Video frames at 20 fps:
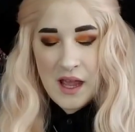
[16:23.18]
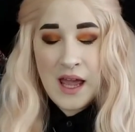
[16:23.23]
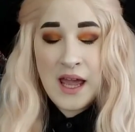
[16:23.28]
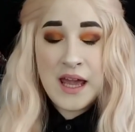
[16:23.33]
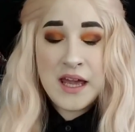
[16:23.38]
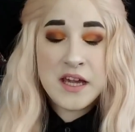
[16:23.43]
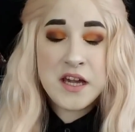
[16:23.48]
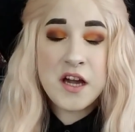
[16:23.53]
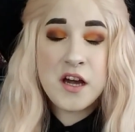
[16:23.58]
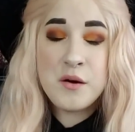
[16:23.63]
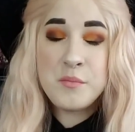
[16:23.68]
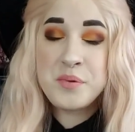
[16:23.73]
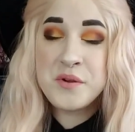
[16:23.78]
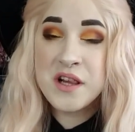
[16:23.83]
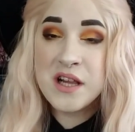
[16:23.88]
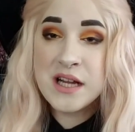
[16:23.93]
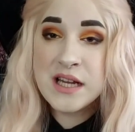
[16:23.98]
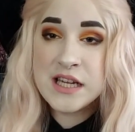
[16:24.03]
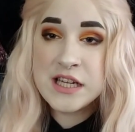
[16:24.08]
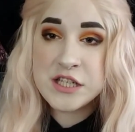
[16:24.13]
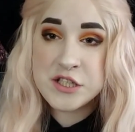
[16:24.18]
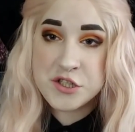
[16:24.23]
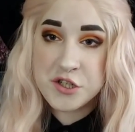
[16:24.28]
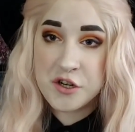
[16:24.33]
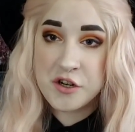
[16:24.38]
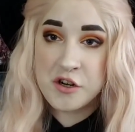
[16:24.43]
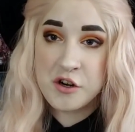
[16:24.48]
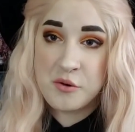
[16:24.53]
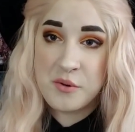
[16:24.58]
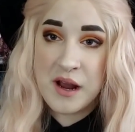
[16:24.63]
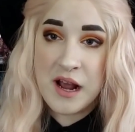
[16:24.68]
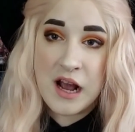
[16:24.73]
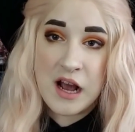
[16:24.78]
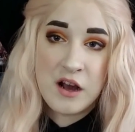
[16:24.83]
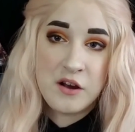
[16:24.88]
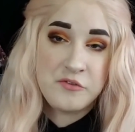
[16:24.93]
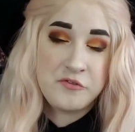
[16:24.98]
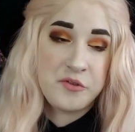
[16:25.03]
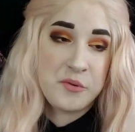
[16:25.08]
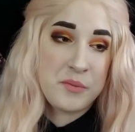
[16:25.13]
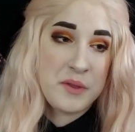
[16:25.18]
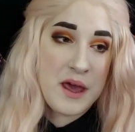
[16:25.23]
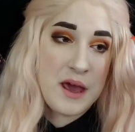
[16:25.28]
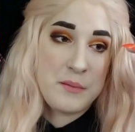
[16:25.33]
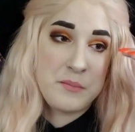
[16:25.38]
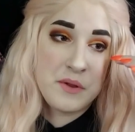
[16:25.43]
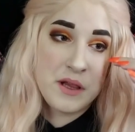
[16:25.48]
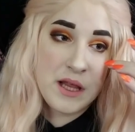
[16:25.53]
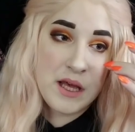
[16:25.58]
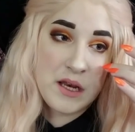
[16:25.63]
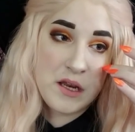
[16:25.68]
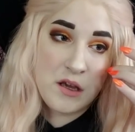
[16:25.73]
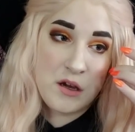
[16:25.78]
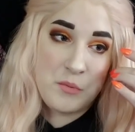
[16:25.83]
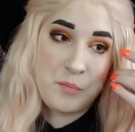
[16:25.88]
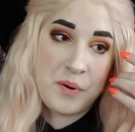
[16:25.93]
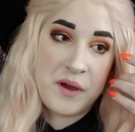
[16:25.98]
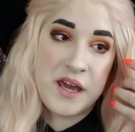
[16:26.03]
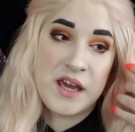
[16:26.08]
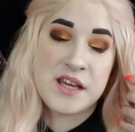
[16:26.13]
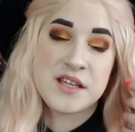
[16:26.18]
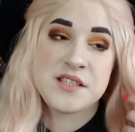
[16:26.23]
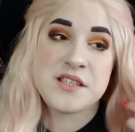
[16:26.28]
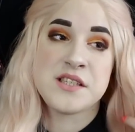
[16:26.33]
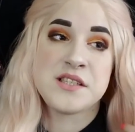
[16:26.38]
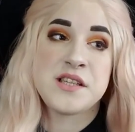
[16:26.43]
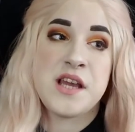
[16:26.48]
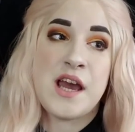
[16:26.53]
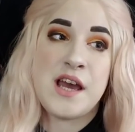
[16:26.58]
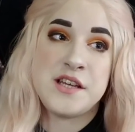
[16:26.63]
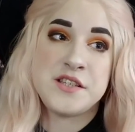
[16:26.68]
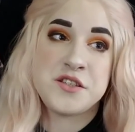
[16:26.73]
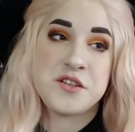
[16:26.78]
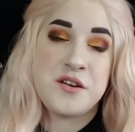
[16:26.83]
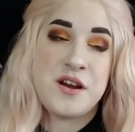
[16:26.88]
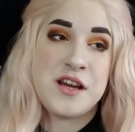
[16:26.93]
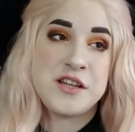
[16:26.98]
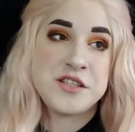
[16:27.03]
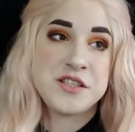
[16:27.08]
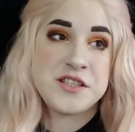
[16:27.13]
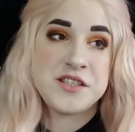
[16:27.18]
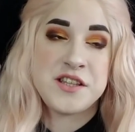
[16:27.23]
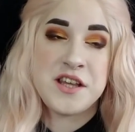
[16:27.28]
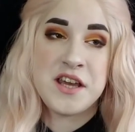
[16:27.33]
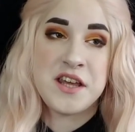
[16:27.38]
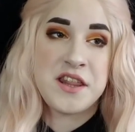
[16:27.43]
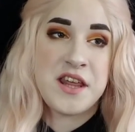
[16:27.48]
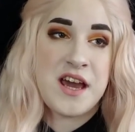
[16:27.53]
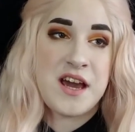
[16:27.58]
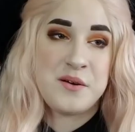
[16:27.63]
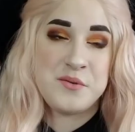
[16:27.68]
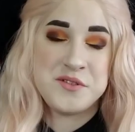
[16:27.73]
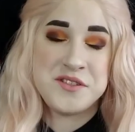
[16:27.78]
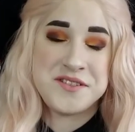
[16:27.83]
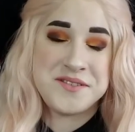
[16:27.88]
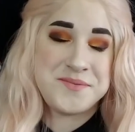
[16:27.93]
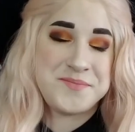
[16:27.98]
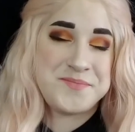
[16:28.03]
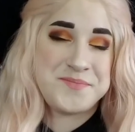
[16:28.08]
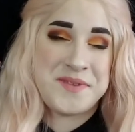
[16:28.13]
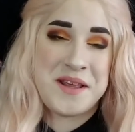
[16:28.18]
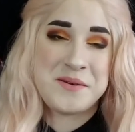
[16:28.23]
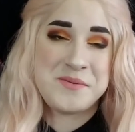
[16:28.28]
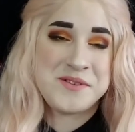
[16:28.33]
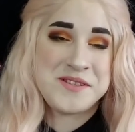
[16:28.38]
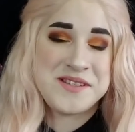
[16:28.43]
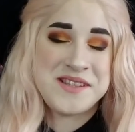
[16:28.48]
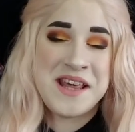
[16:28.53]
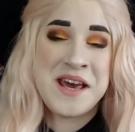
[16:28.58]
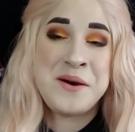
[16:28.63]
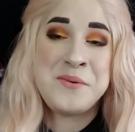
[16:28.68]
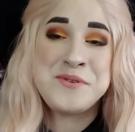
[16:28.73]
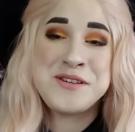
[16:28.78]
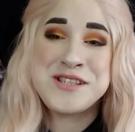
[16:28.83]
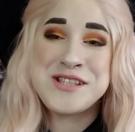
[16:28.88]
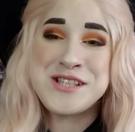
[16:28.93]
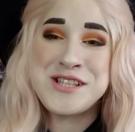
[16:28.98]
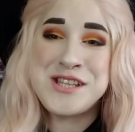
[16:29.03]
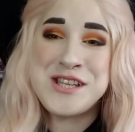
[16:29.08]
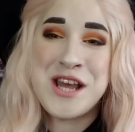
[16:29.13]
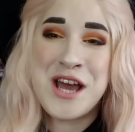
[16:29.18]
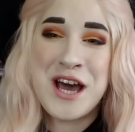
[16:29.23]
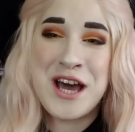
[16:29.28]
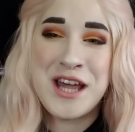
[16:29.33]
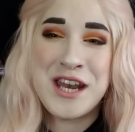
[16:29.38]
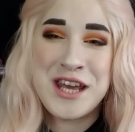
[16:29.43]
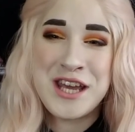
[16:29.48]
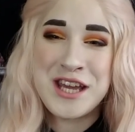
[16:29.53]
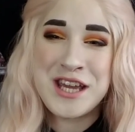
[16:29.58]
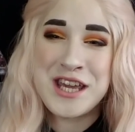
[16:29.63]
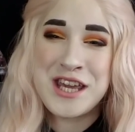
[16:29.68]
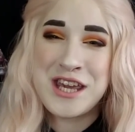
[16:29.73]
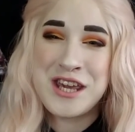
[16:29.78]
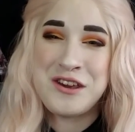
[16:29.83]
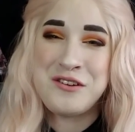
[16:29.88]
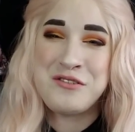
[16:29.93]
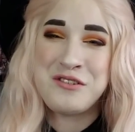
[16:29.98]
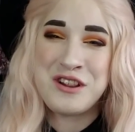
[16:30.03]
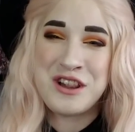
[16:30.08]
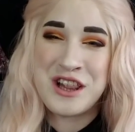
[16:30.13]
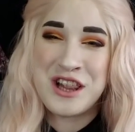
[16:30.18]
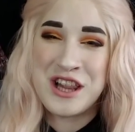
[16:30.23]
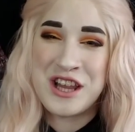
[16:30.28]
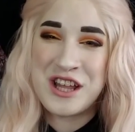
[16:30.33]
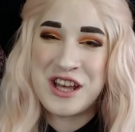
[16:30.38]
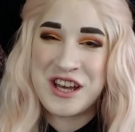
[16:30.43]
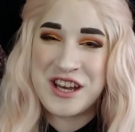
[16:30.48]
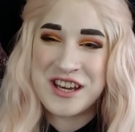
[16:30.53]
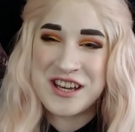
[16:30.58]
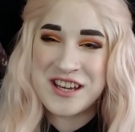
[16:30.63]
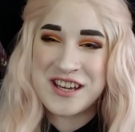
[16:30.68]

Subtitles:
A complete turnaround from that Millennial Pinks disaster. I just think that was not a cute look.